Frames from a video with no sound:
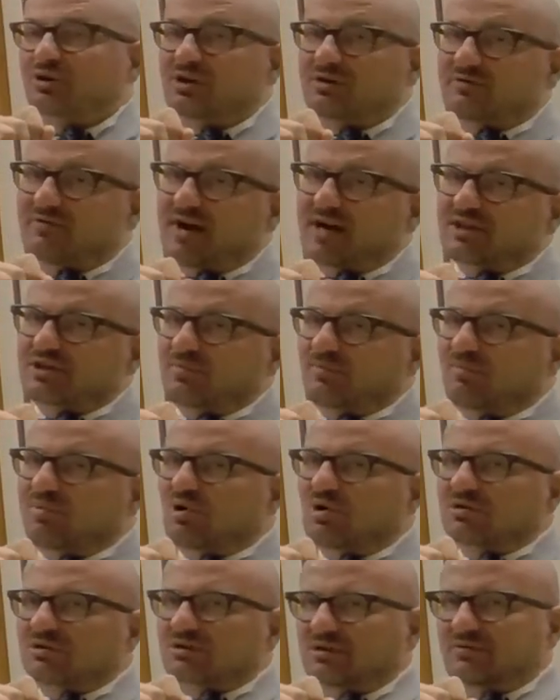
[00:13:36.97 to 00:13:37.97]
quite
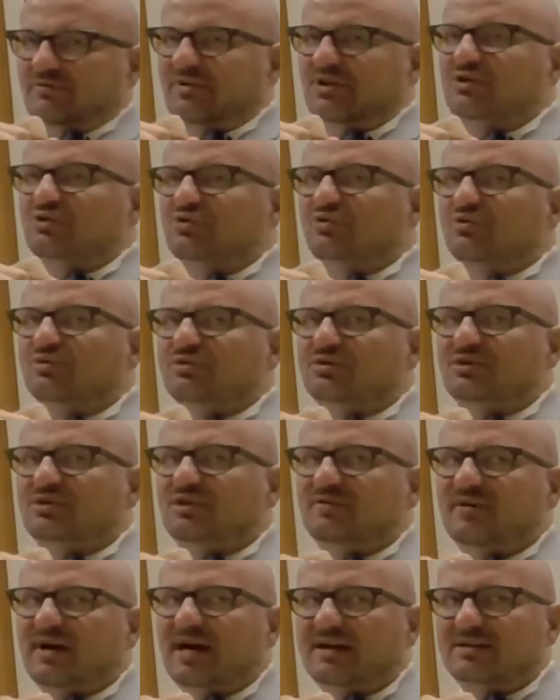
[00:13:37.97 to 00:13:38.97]
important when you use
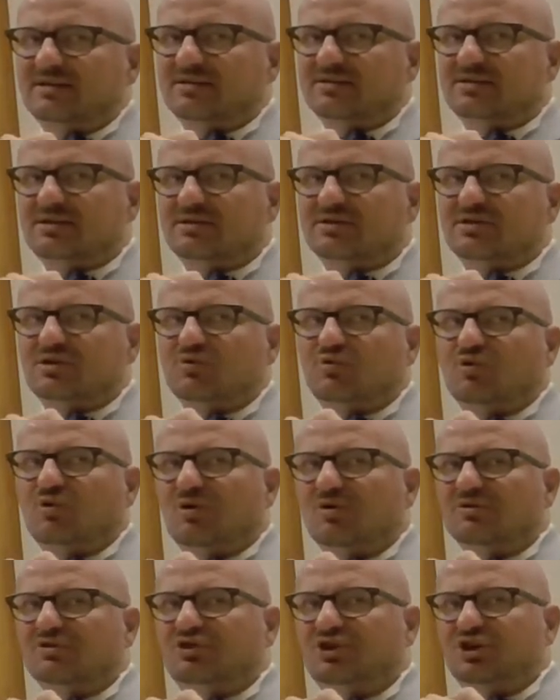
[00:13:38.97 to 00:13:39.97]
devices is
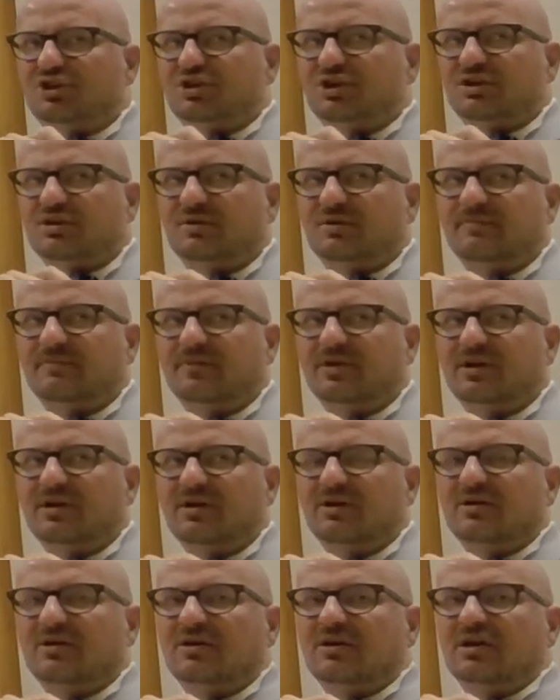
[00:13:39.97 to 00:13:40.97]
so-called jitter.
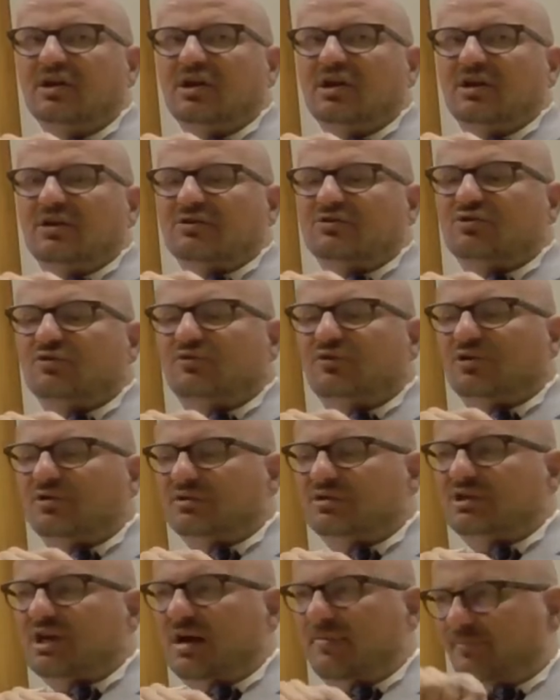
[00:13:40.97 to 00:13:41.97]
So for
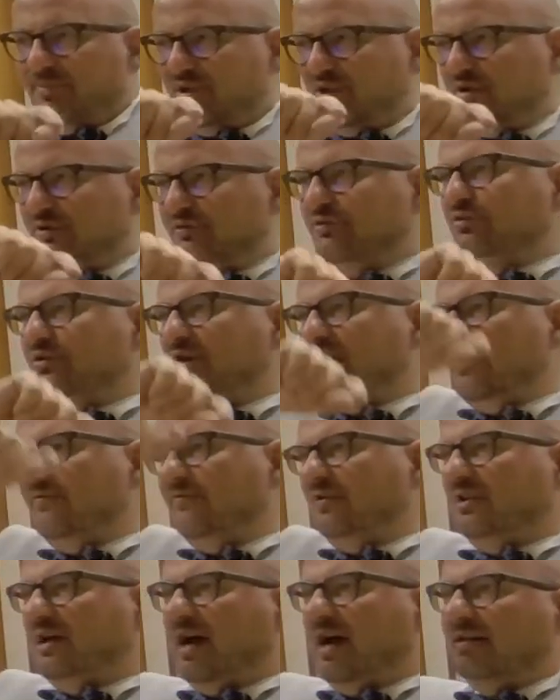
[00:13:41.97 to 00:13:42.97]
example, if you have
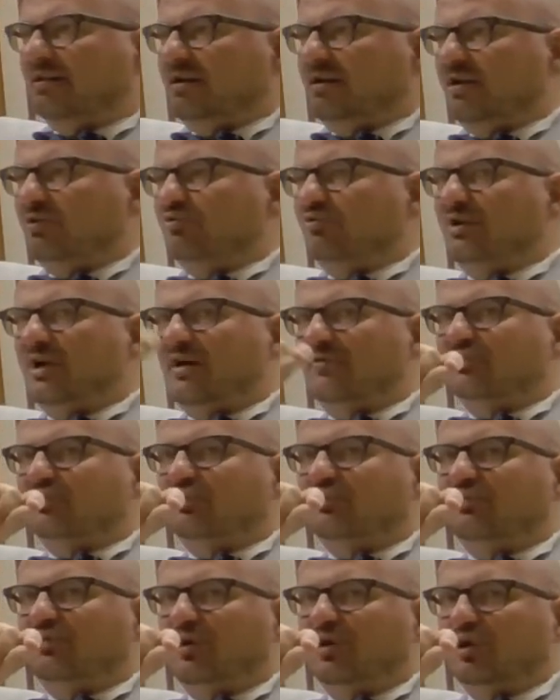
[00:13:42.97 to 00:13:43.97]
a line and you have
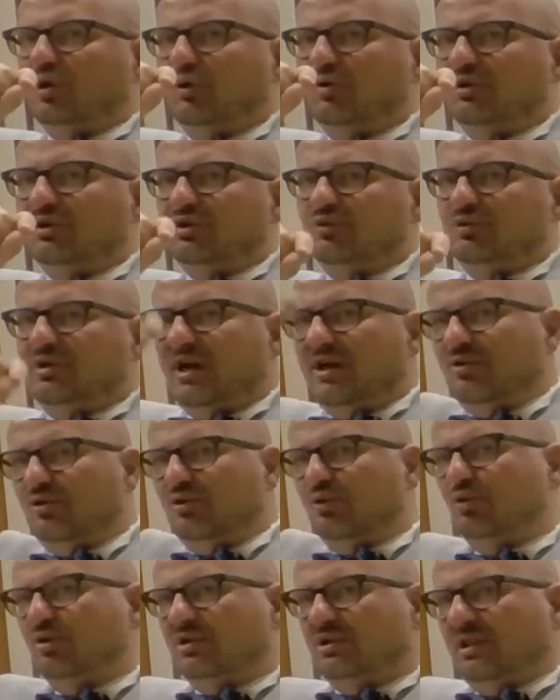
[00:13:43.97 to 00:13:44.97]
to follow it, you can
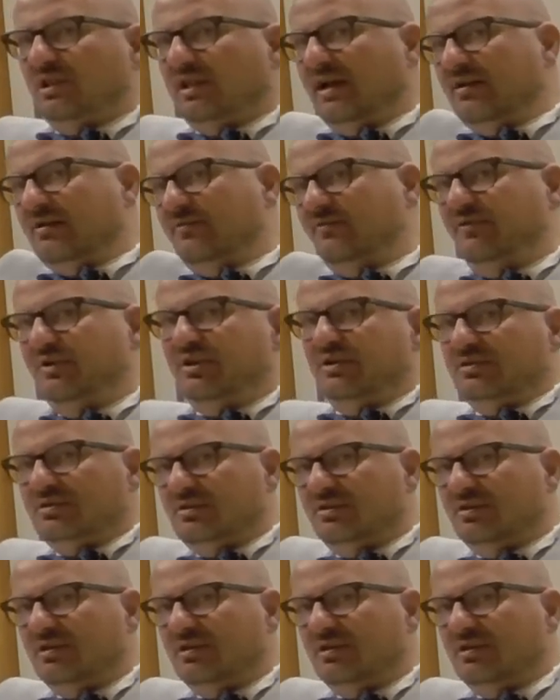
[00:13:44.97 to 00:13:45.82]
do it like this.